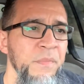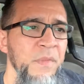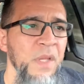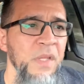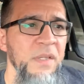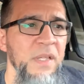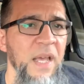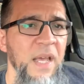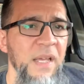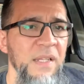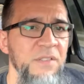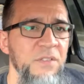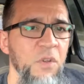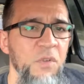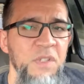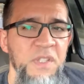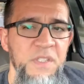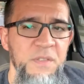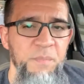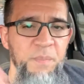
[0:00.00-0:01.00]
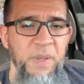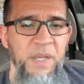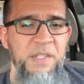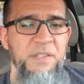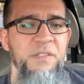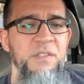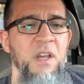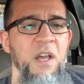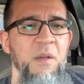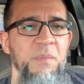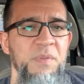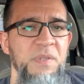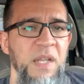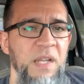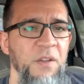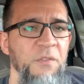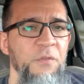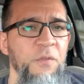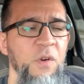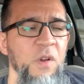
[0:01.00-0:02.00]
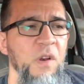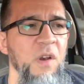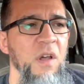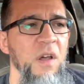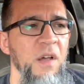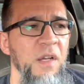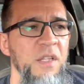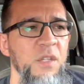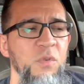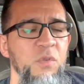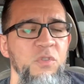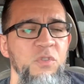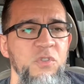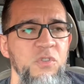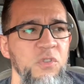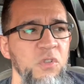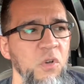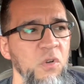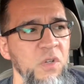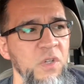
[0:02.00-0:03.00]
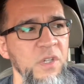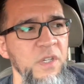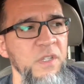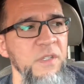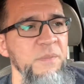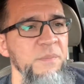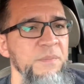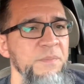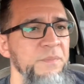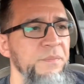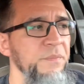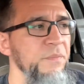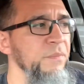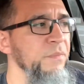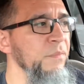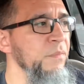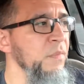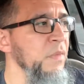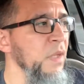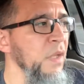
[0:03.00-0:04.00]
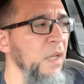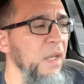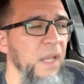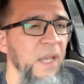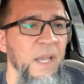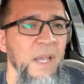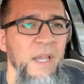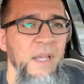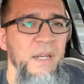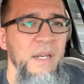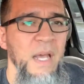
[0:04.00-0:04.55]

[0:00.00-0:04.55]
that sold these big subs, like a foot long, and they were so good. And